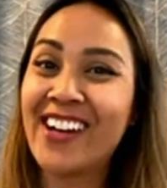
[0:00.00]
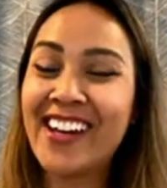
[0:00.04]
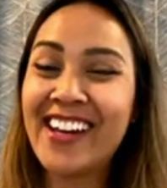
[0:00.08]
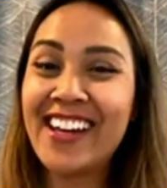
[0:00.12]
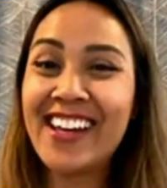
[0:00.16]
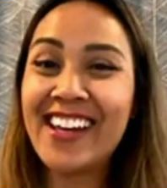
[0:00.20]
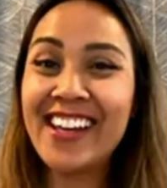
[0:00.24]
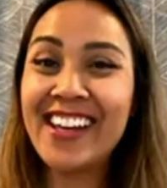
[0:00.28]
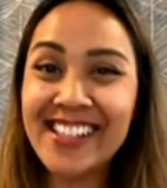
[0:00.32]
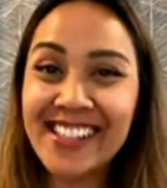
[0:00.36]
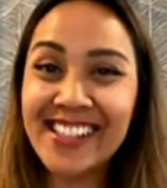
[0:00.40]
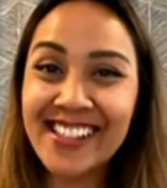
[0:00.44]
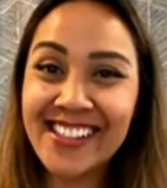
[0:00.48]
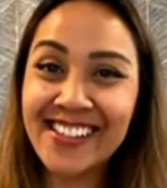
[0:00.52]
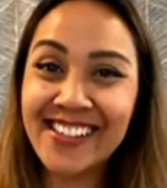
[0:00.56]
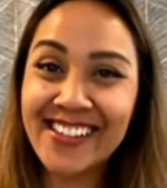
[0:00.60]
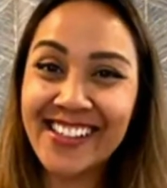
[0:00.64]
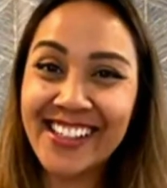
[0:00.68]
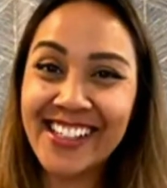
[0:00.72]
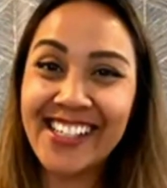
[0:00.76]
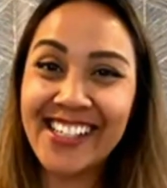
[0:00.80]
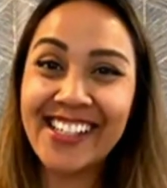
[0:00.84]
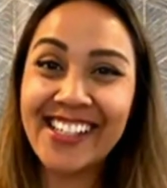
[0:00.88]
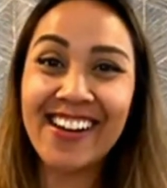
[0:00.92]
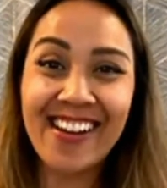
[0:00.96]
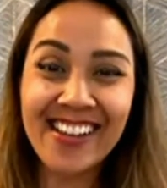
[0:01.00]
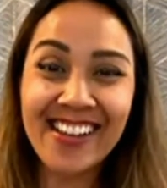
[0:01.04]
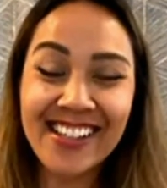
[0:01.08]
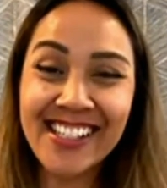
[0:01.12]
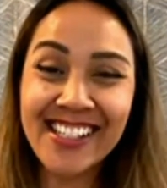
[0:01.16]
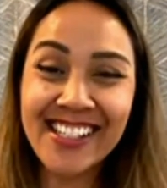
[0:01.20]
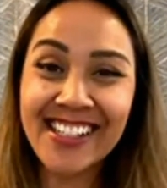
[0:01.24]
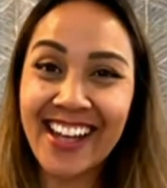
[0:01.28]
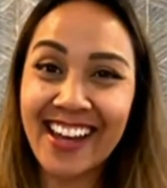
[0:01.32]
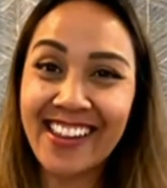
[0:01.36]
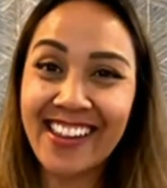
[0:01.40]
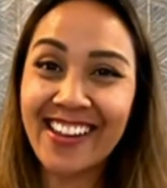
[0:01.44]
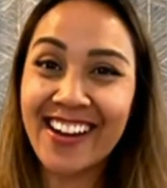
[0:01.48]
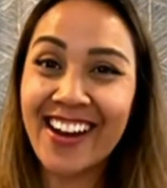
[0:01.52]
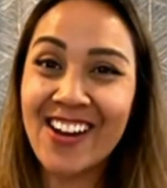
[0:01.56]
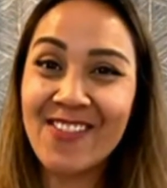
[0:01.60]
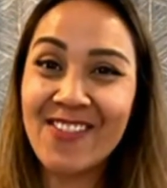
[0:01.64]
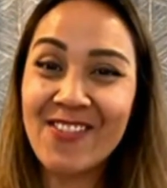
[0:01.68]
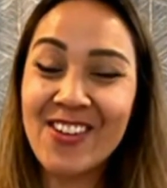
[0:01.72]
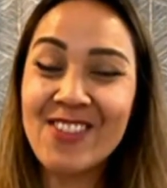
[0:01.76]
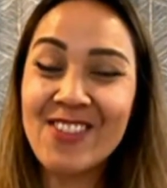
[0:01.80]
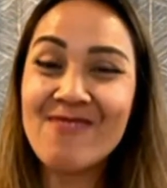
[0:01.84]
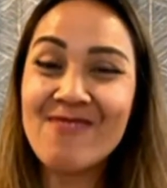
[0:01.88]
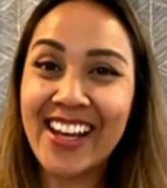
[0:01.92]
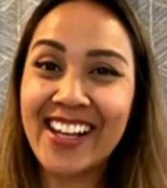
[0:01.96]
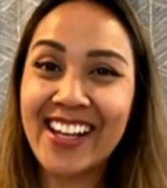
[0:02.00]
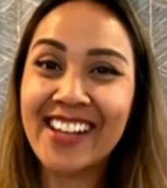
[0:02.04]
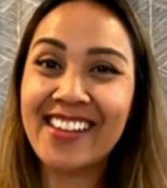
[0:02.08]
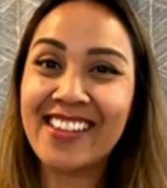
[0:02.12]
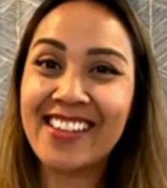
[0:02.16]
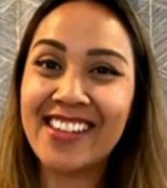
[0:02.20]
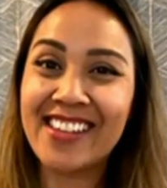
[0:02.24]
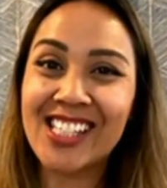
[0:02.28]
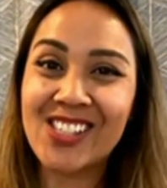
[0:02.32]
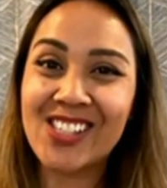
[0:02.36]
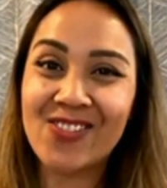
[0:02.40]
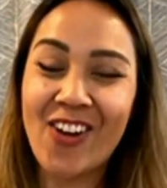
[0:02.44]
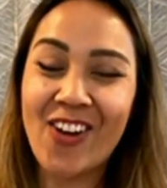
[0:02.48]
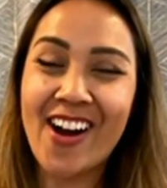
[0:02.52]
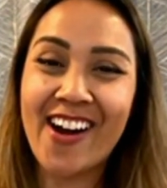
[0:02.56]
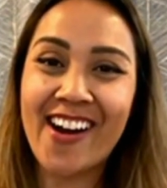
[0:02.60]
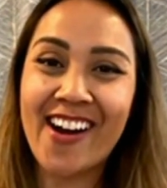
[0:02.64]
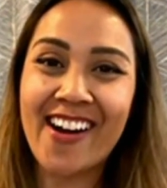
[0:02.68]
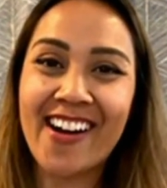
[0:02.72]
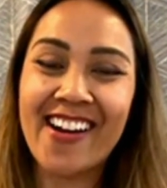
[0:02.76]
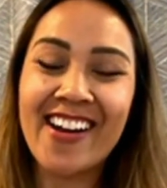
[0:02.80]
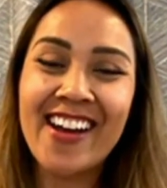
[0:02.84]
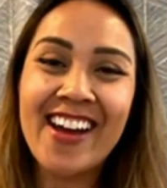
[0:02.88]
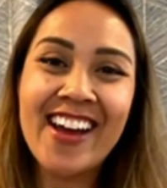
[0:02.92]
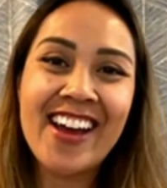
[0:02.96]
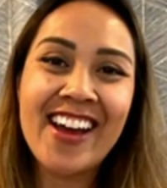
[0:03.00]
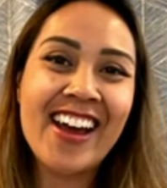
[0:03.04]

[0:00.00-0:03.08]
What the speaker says: history all together, and we've made it this far.